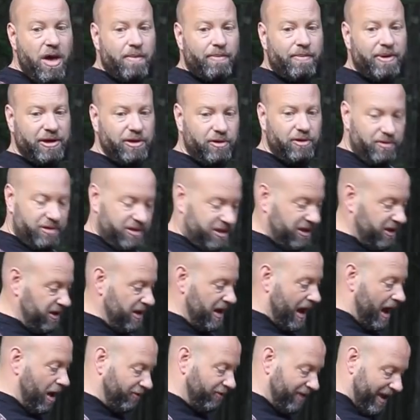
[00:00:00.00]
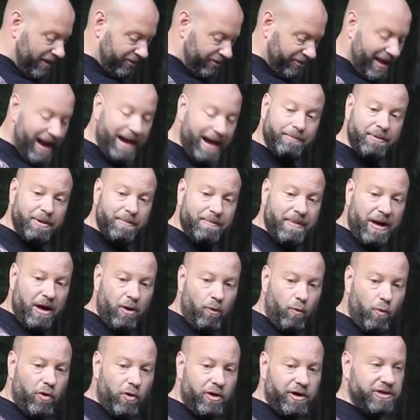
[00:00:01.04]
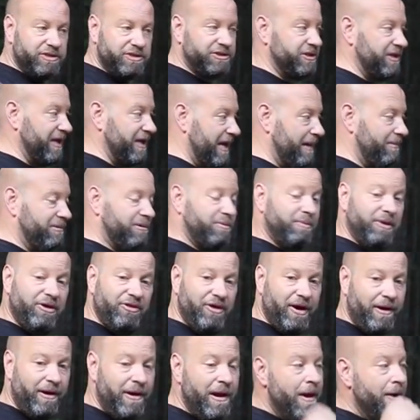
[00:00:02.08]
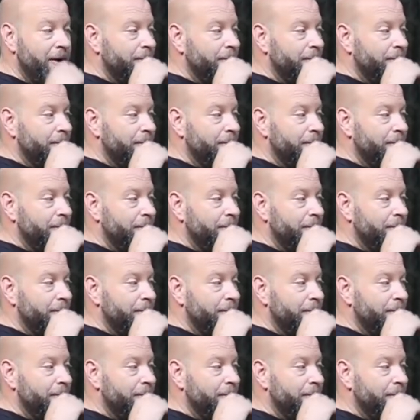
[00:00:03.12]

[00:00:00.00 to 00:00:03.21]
But you see how that lineman belt works and keeps me there.